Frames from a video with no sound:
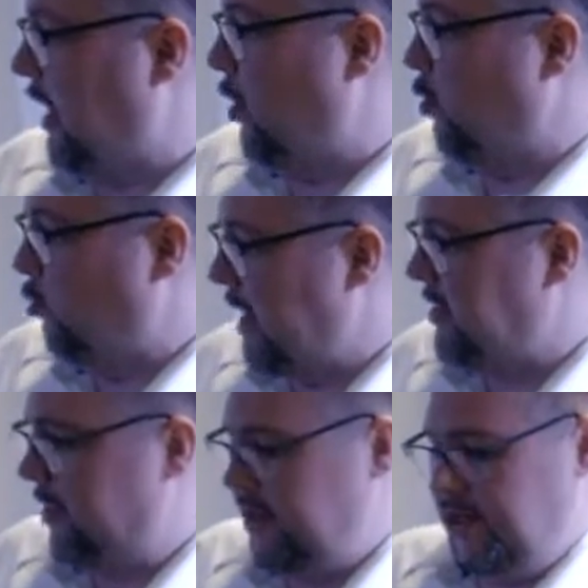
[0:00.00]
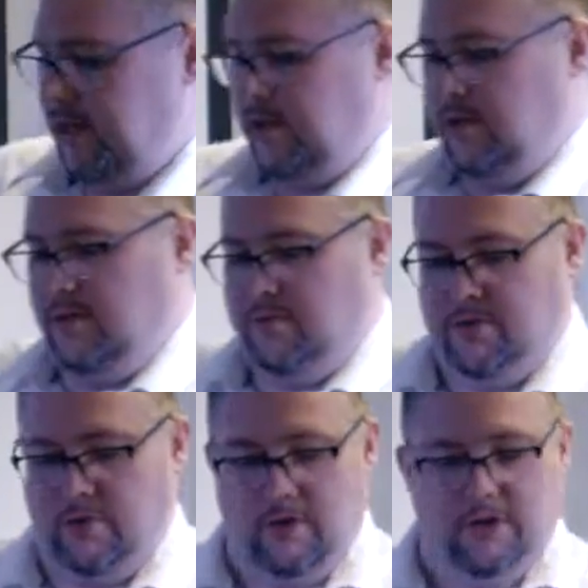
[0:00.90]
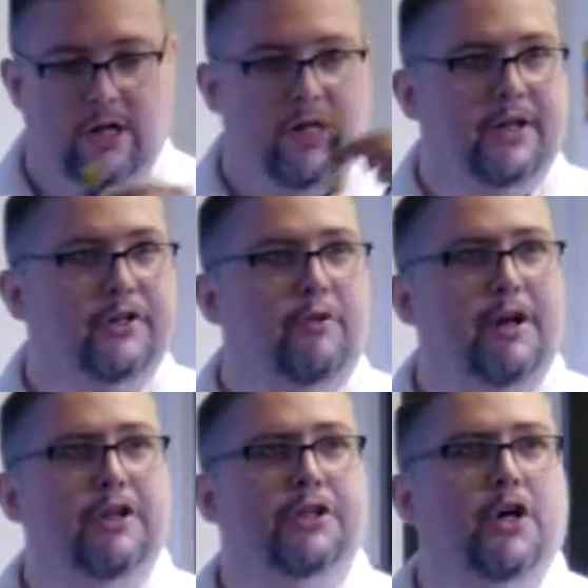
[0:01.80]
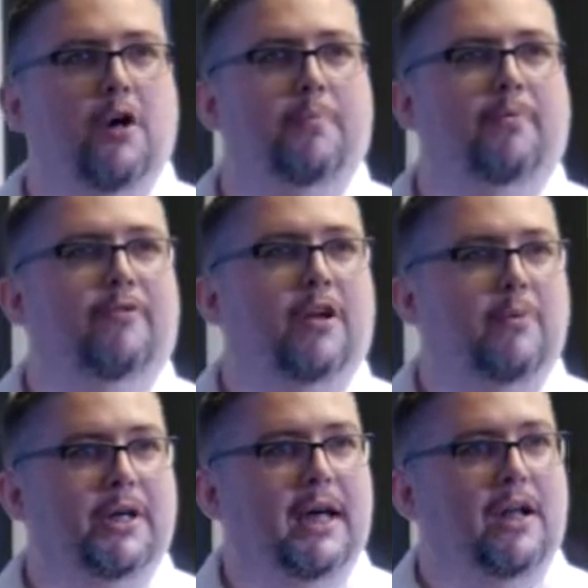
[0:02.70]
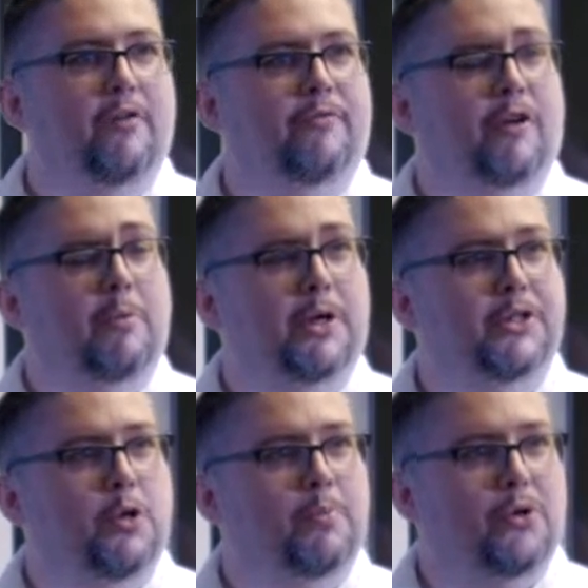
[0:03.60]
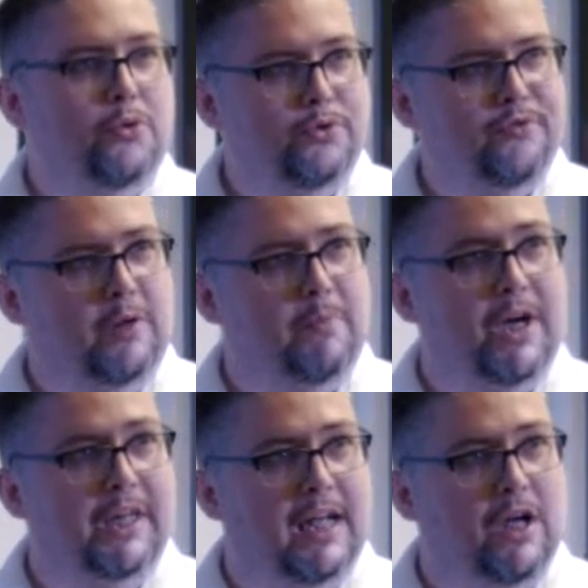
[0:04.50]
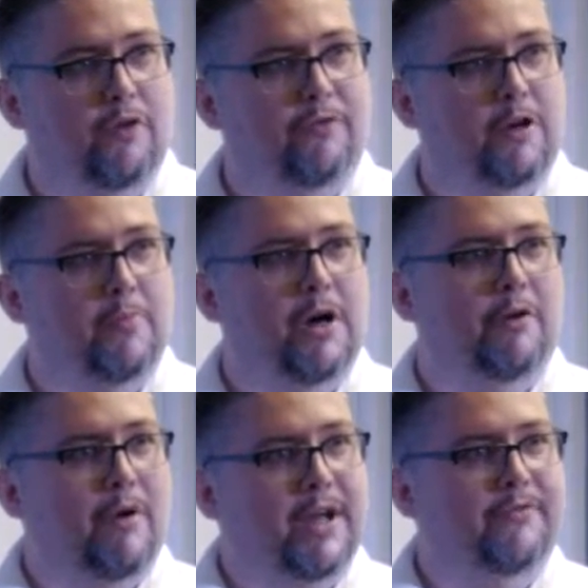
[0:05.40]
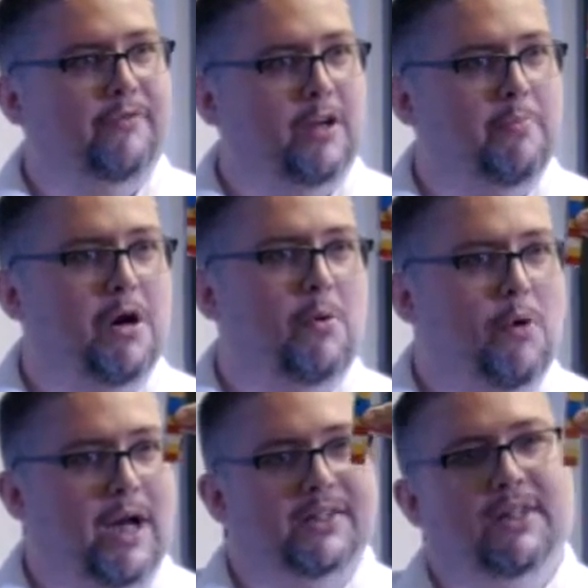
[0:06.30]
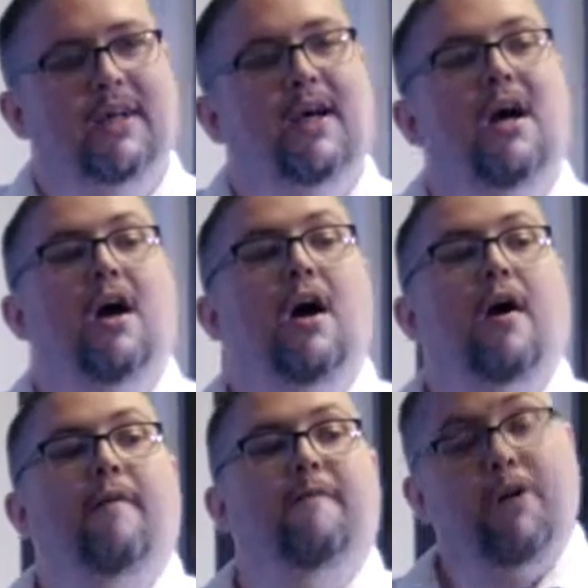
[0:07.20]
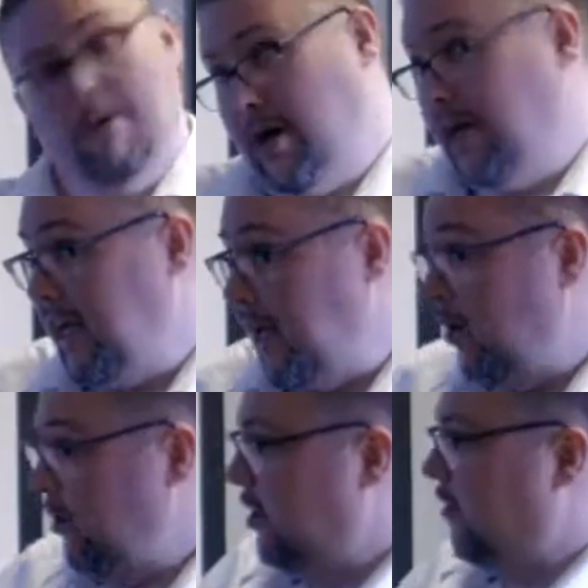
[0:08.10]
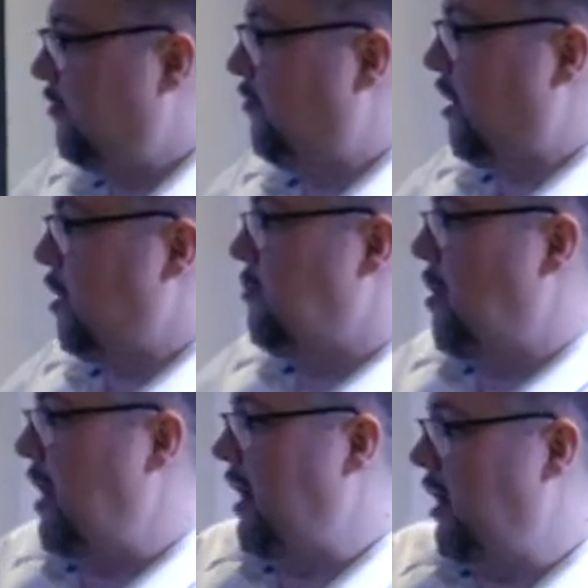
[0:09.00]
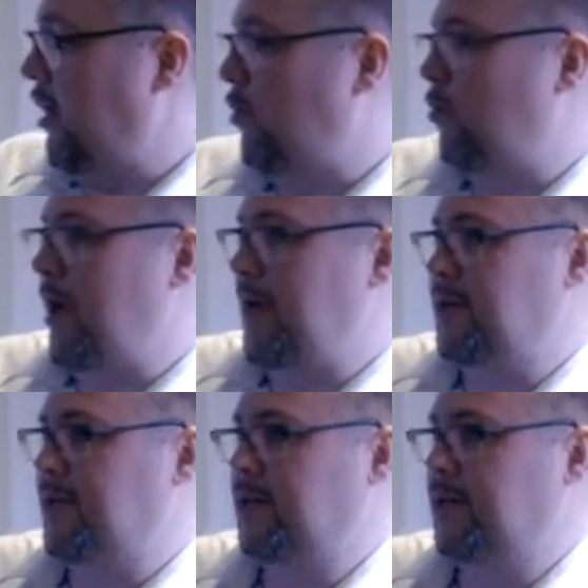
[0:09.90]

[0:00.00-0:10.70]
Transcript: yellow, red. So it looks like that. So green at top, followed by yellow, followed by two blues, followed by a yellow, followed by a red, followed by a white, followed by a yellow, followed by a red.